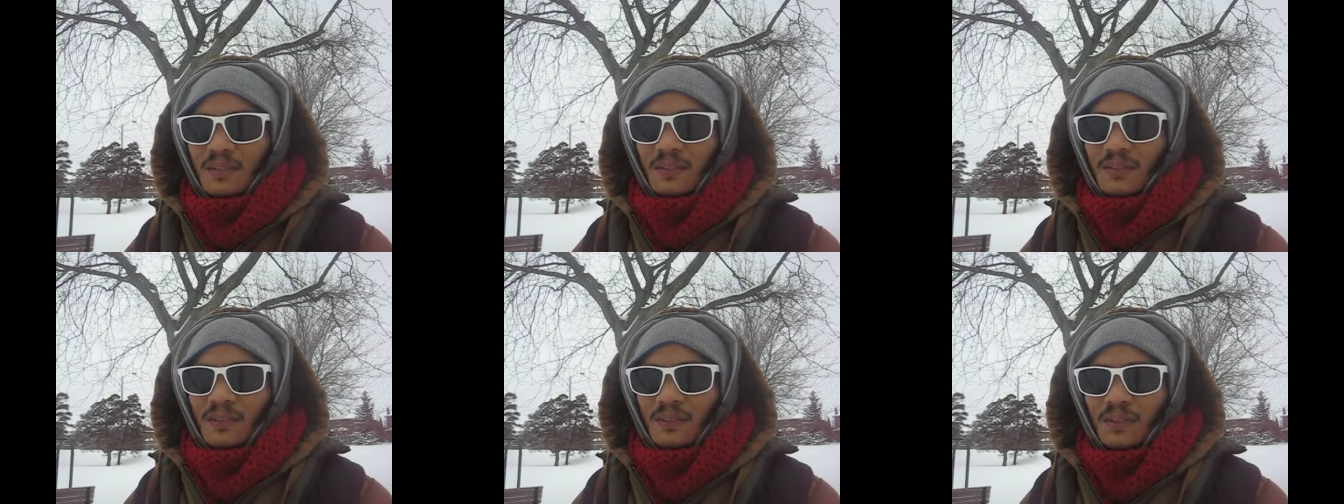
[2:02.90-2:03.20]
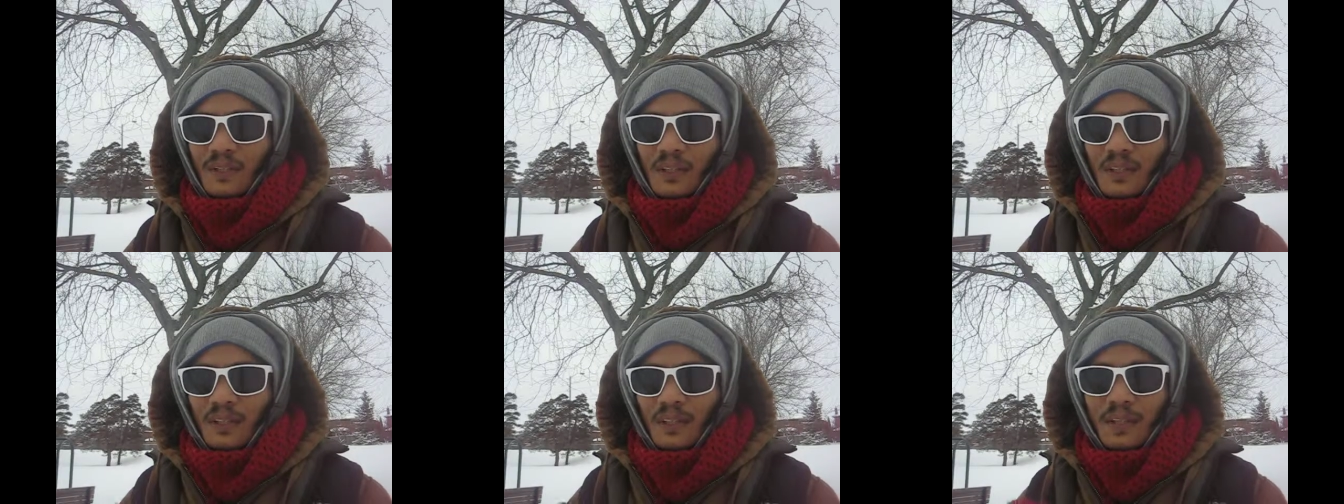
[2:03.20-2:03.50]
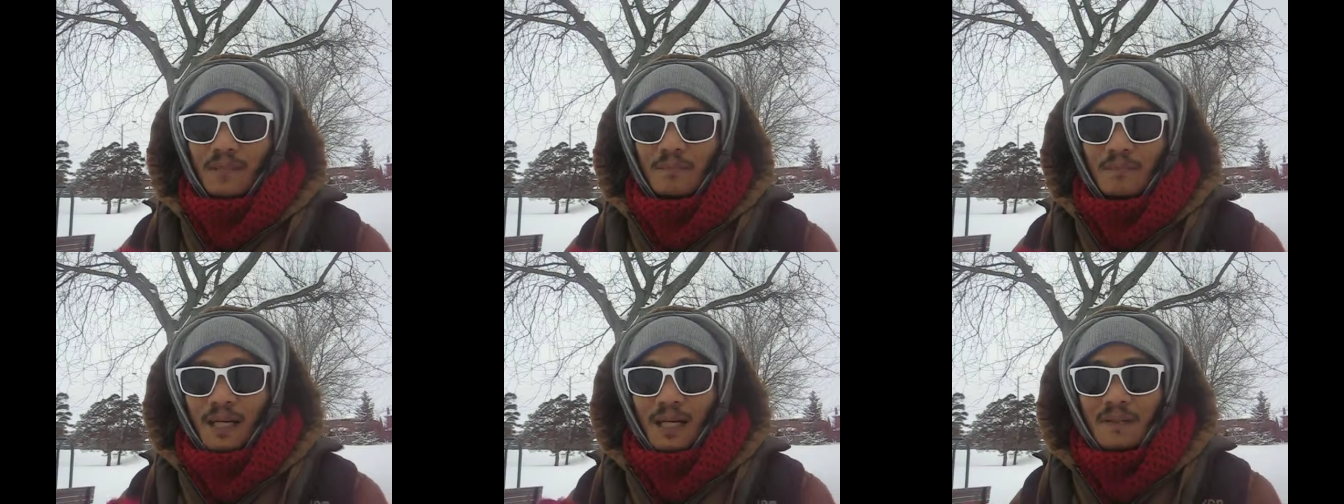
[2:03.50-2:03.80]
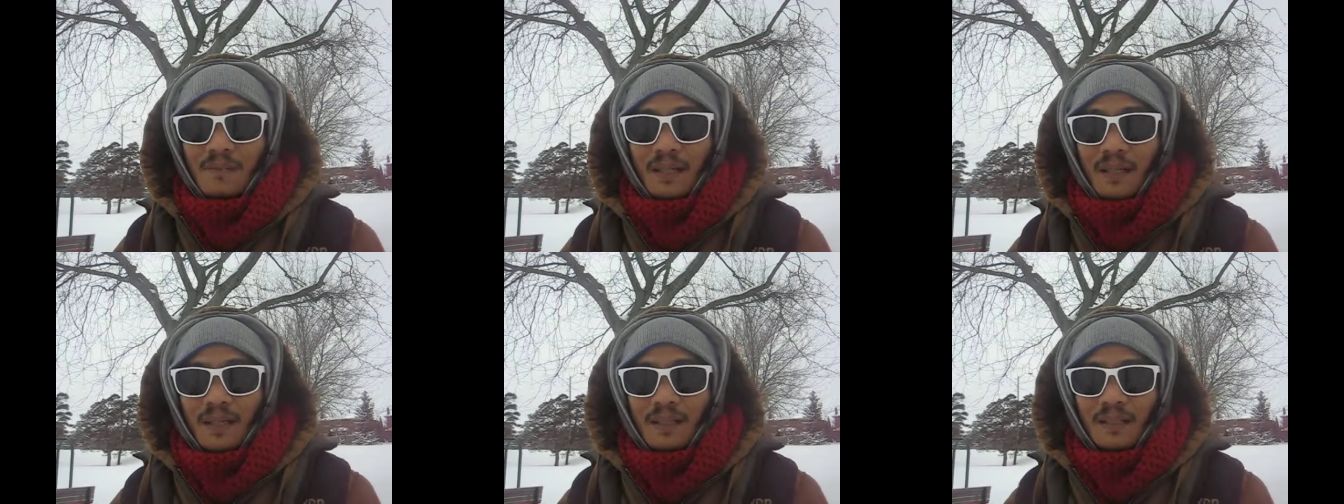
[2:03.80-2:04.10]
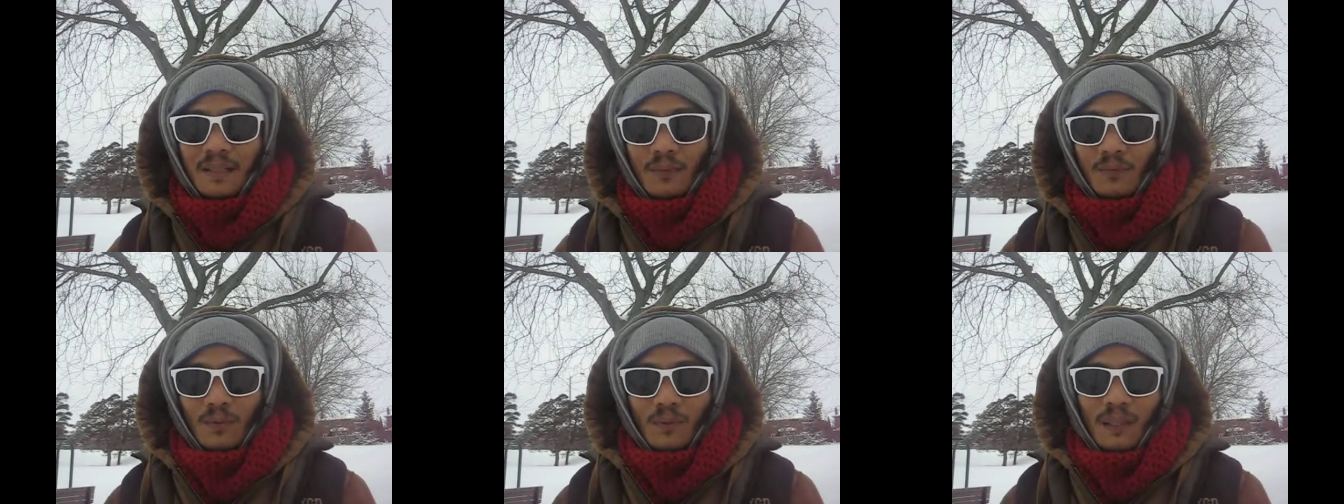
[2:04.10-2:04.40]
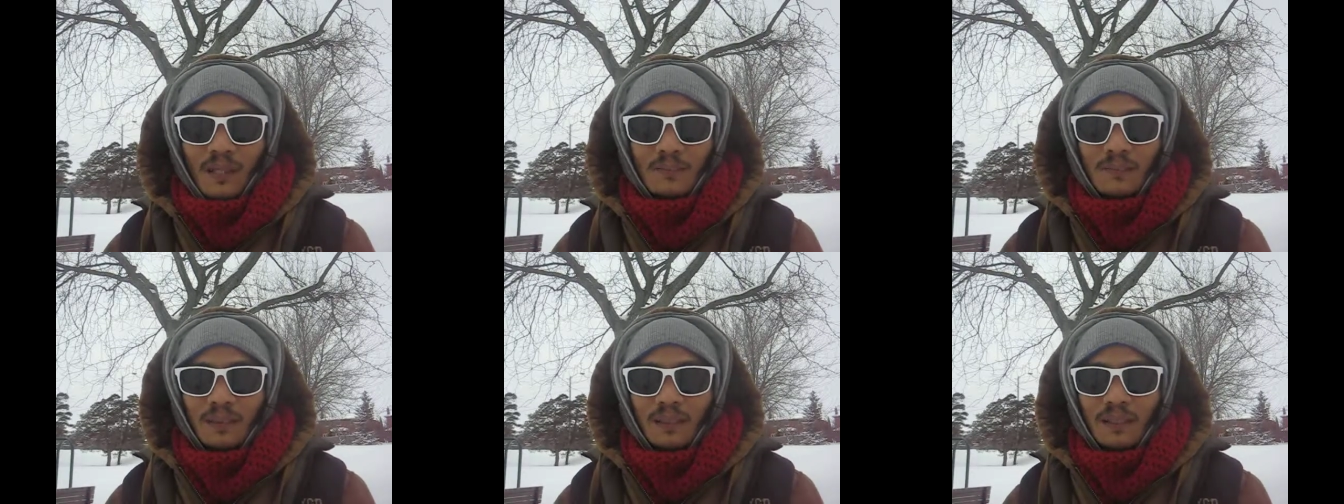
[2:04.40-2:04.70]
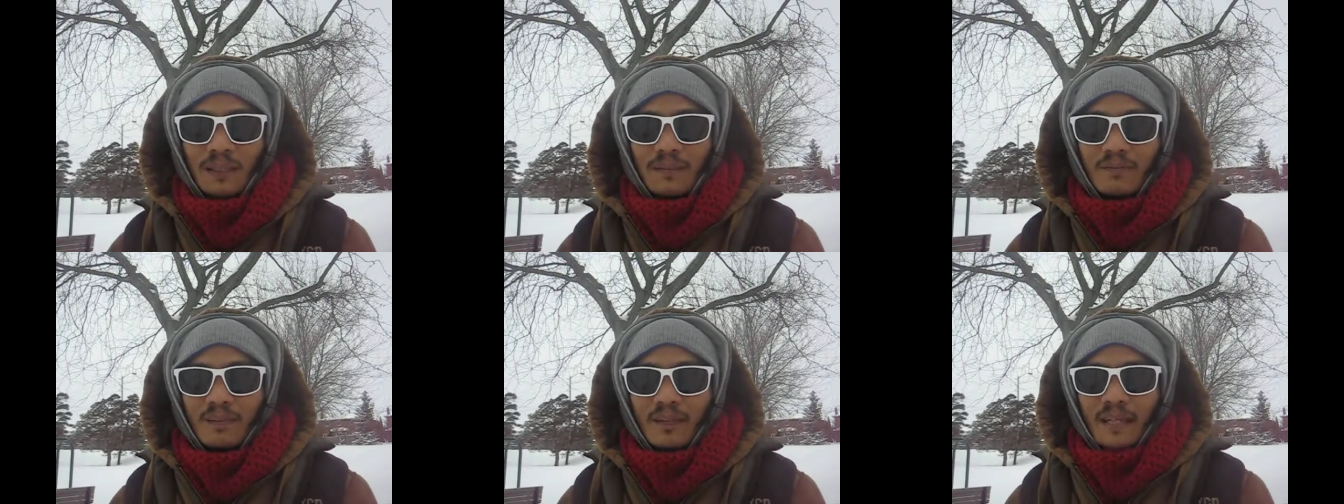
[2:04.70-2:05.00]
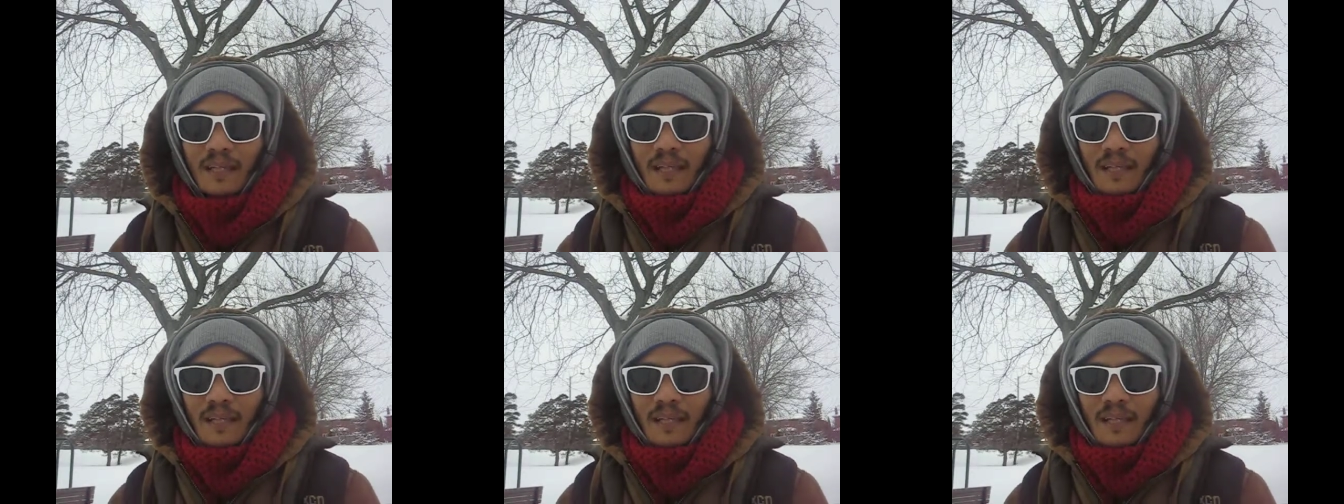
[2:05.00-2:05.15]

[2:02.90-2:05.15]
to, in my mind and what I believe,